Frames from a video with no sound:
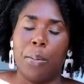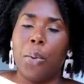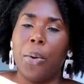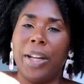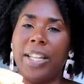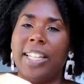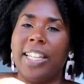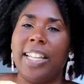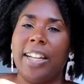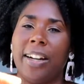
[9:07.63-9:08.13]

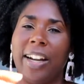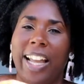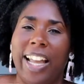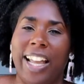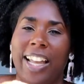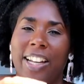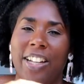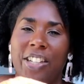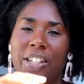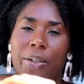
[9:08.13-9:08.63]
pointier
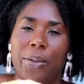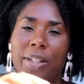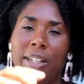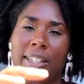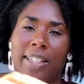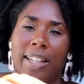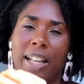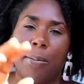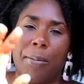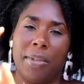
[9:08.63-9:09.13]
edge, so it
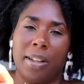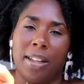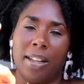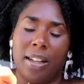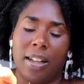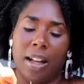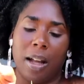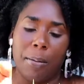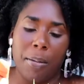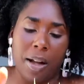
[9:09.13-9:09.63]
does come
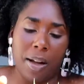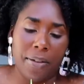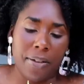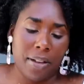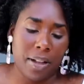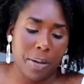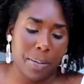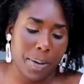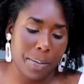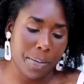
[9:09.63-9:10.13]

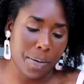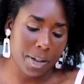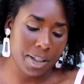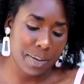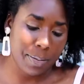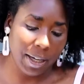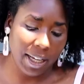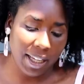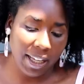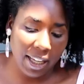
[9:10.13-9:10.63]
off a little bit more
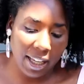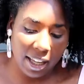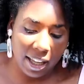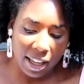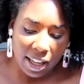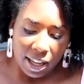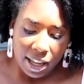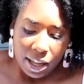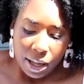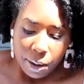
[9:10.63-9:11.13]

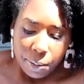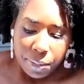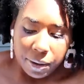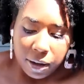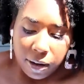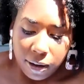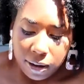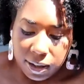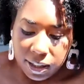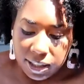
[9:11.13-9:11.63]
spiky.
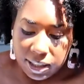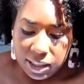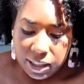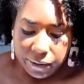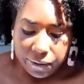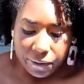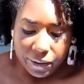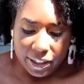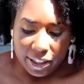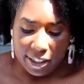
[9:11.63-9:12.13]
But all these
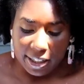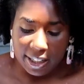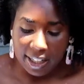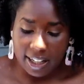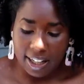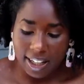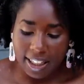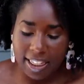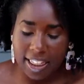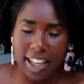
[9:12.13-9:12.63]

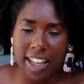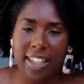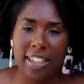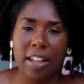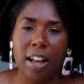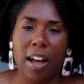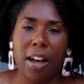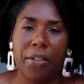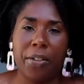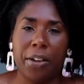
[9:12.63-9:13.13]
different
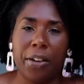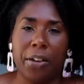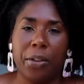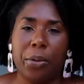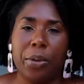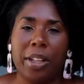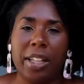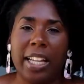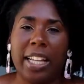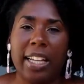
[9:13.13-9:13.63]
things offer a
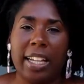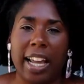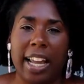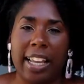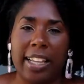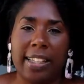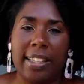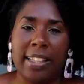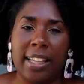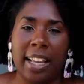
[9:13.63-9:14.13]
really
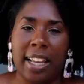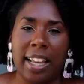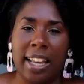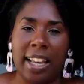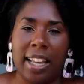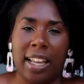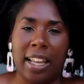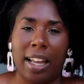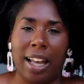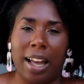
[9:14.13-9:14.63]
nice
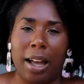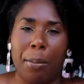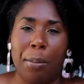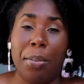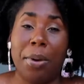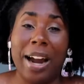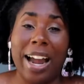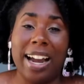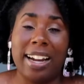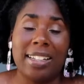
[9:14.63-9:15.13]

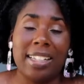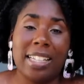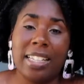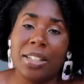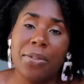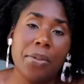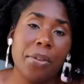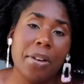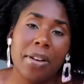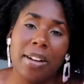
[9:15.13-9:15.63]

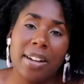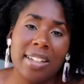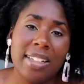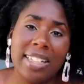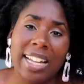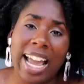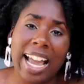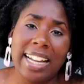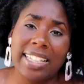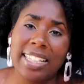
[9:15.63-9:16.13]
practice for
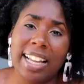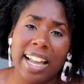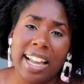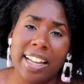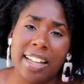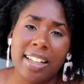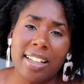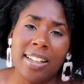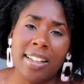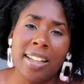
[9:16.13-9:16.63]

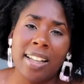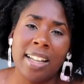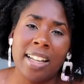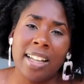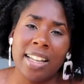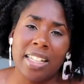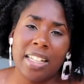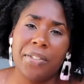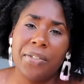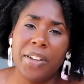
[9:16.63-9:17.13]
tactile
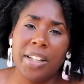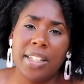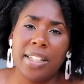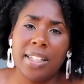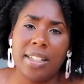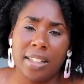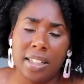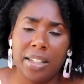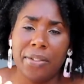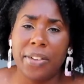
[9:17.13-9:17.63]

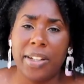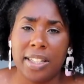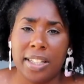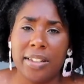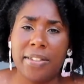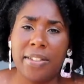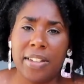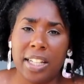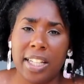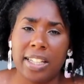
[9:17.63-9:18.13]

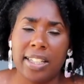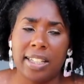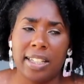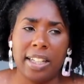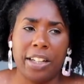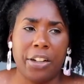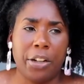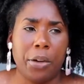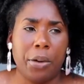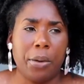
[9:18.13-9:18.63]
defensiveness.